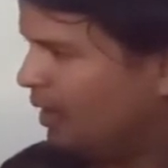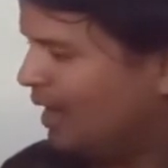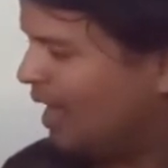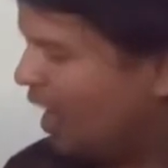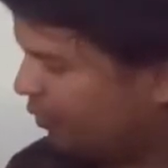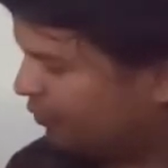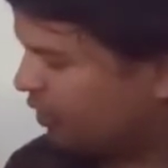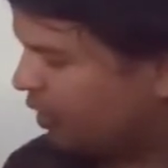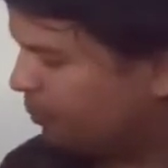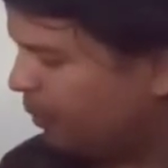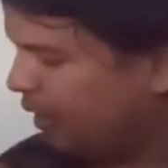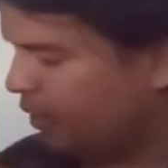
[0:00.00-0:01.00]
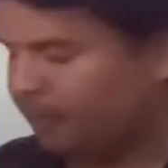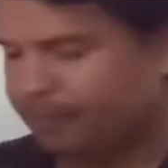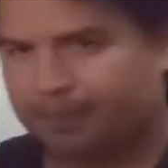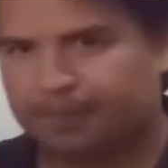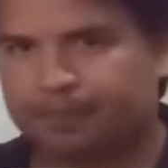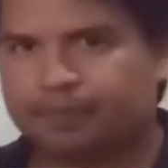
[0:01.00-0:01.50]
half step bend,
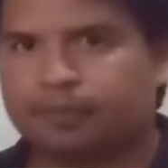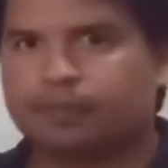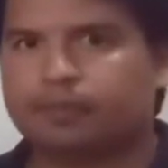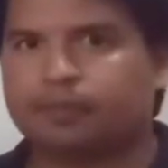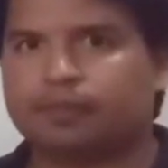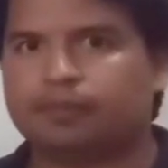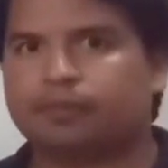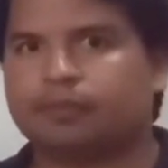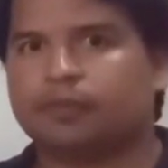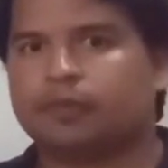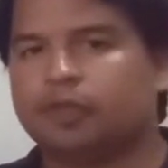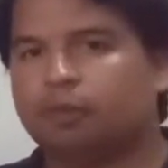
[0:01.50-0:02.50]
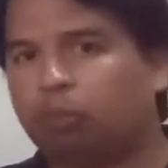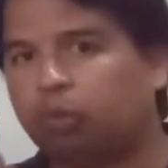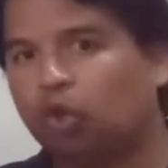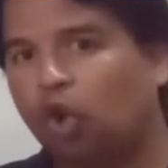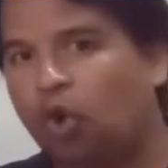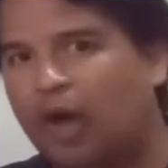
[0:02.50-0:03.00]

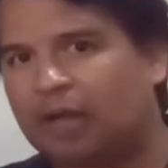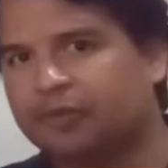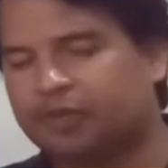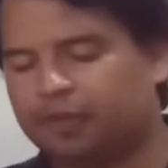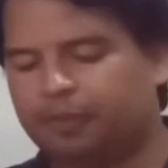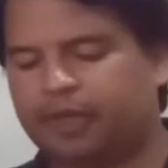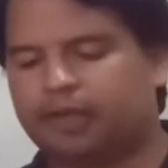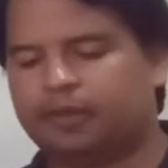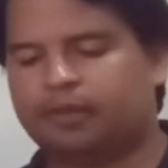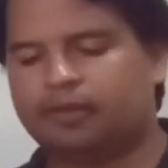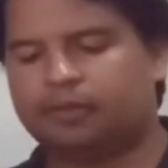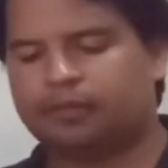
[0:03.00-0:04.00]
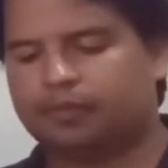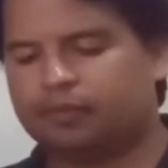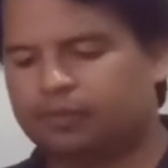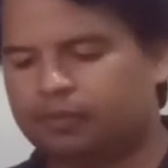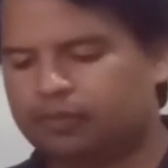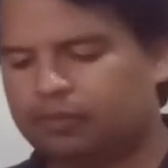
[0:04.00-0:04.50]
blow half step bend.
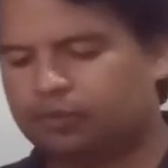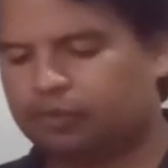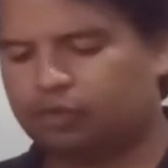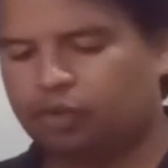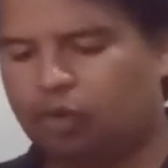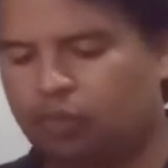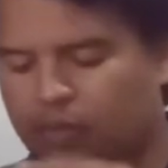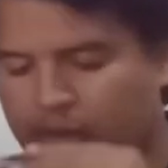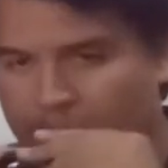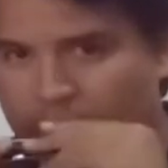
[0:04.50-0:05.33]
So,